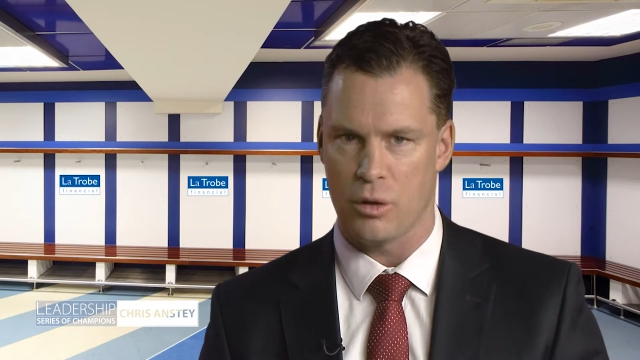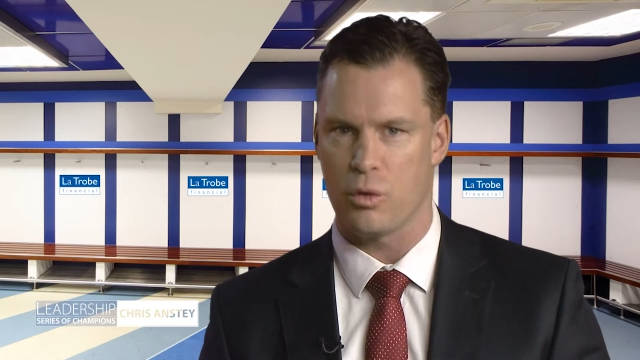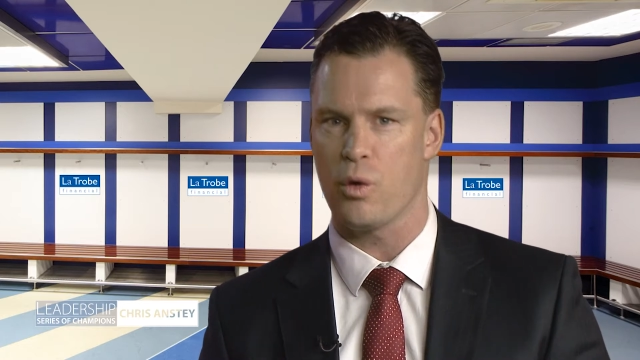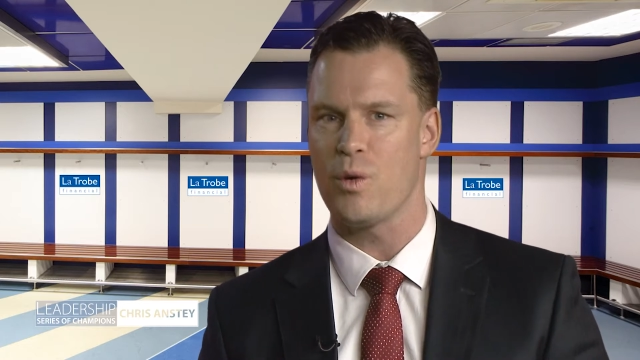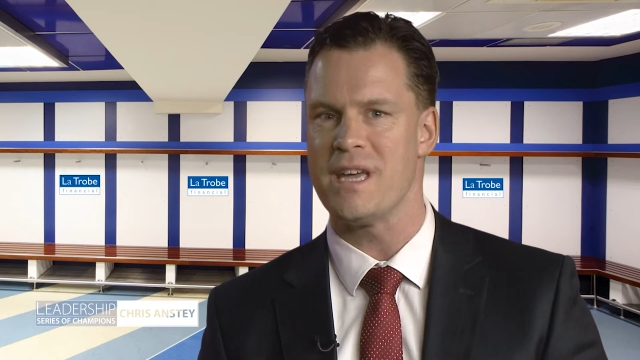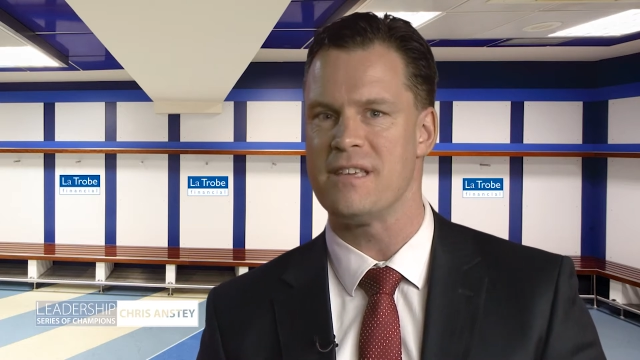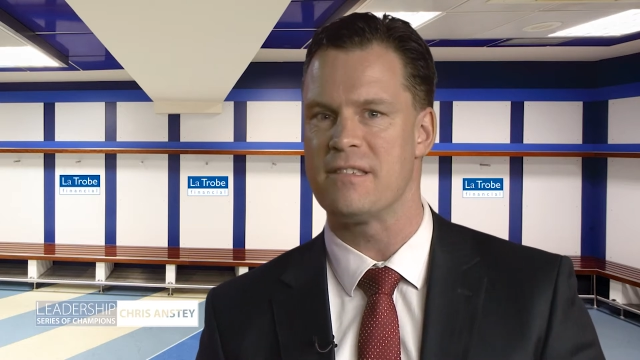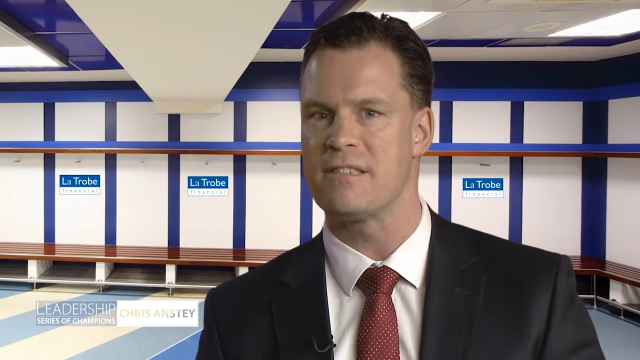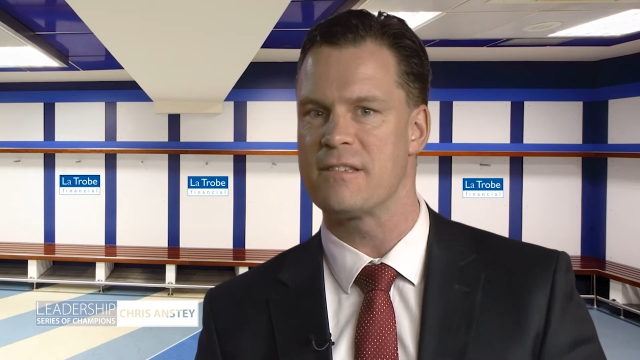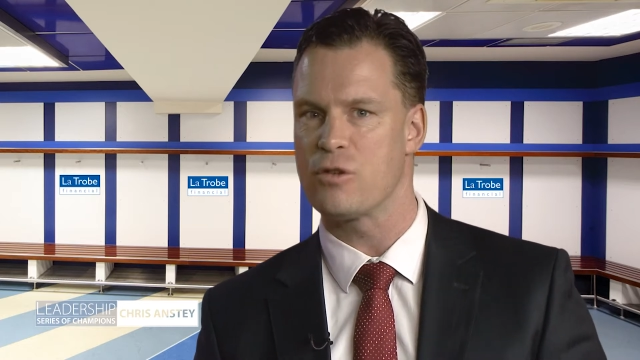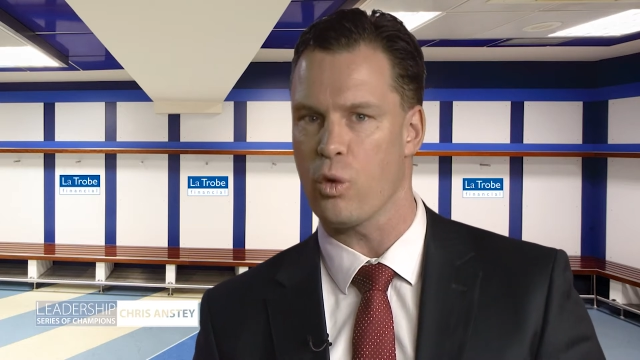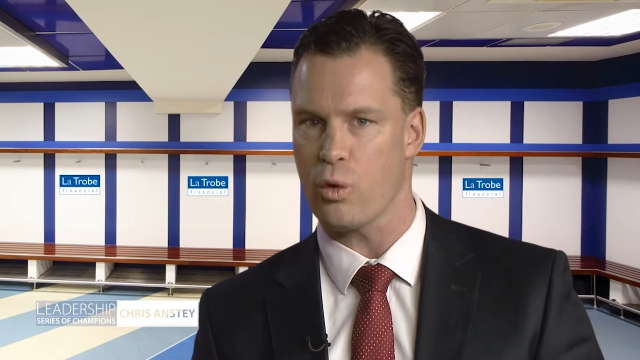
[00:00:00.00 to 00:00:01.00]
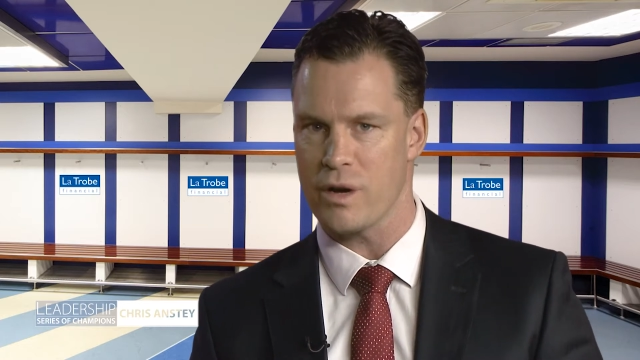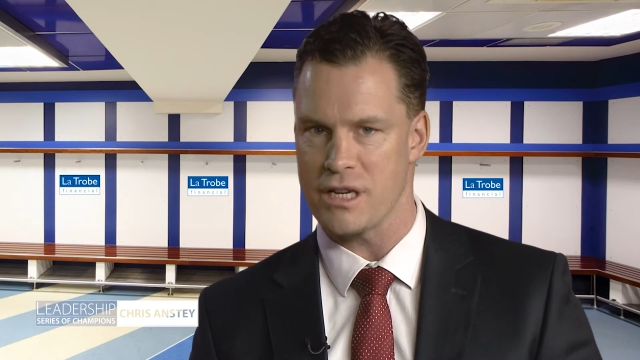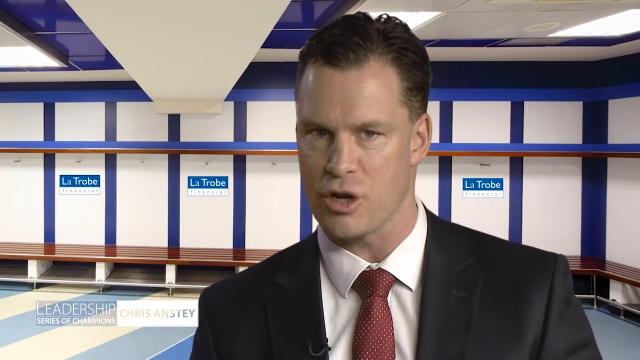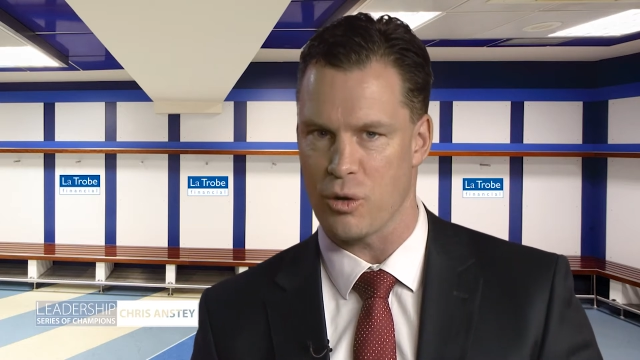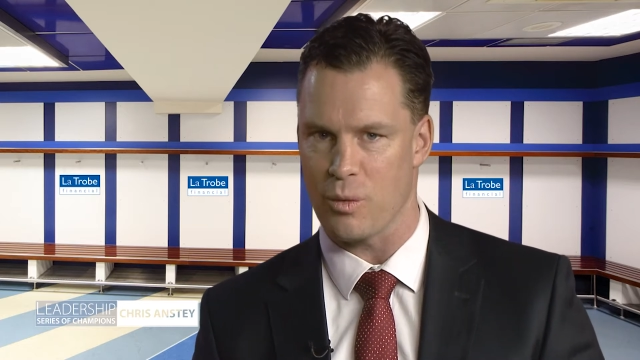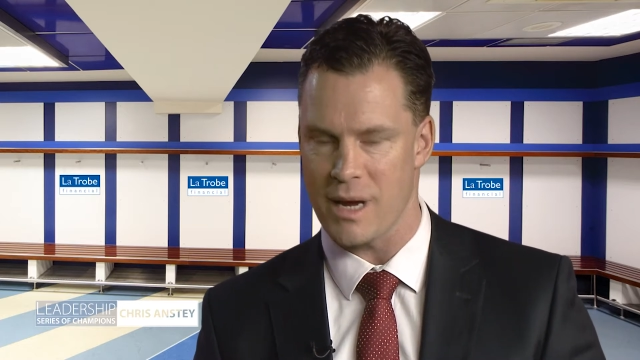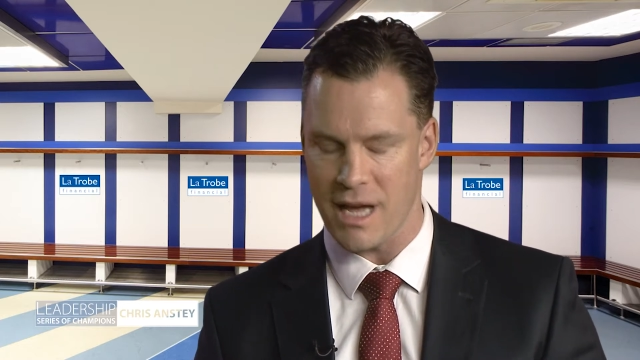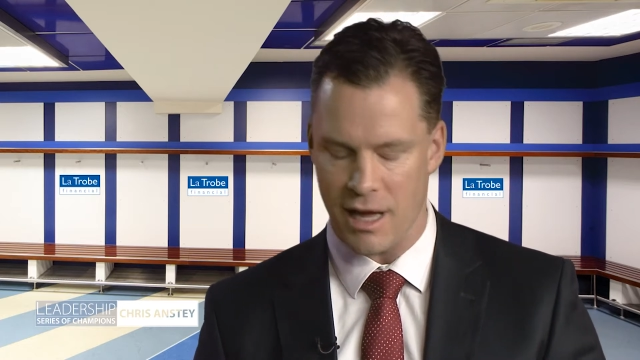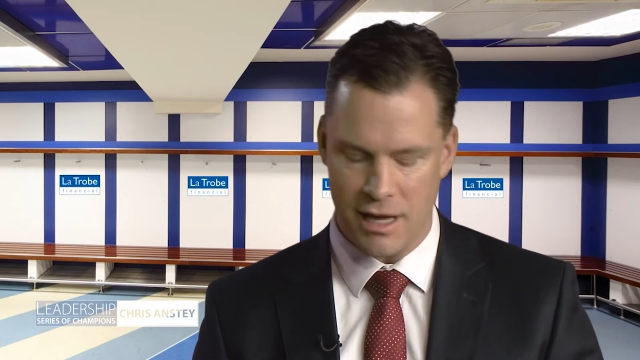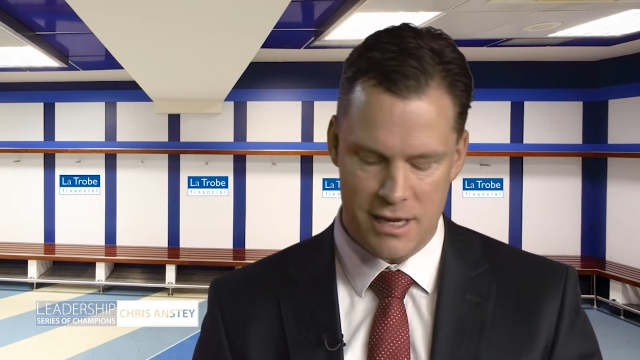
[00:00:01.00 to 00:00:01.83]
Through his storied career,